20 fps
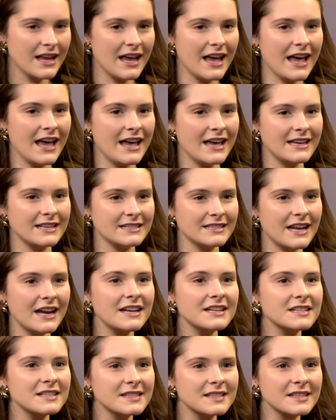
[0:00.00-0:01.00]
And
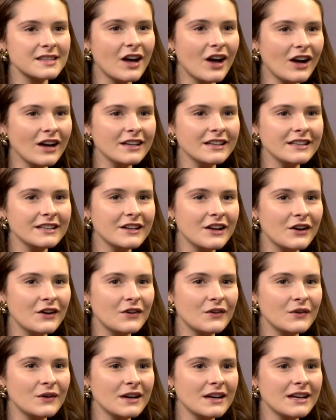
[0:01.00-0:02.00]
I just thought,
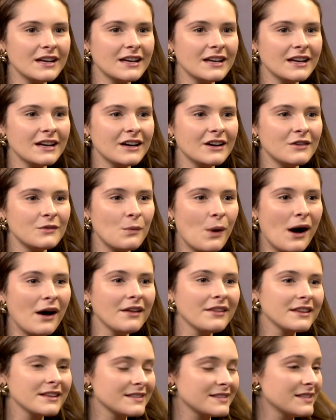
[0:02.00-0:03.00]

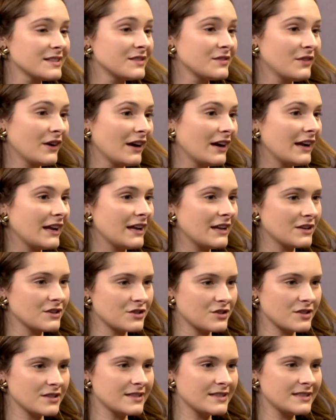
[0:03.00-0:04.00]
while this is very
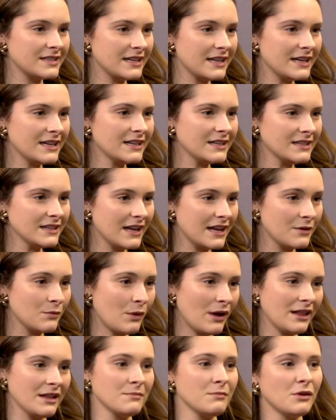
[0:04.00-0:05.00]
interesting and
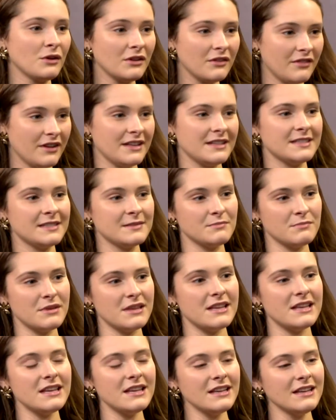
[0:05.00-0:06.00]
while it motivates
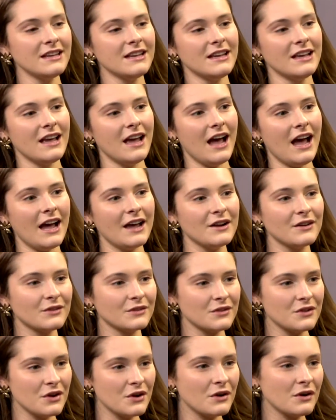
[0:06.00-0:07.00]
me, I
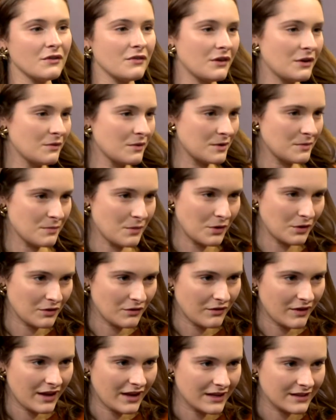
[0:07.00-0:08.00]
don't know if it would
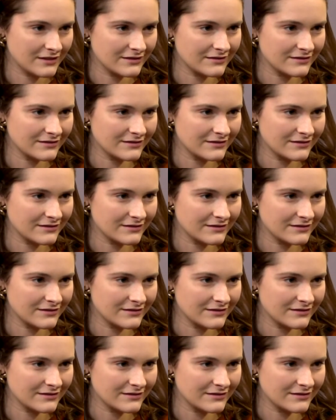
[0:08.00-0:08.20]
motivate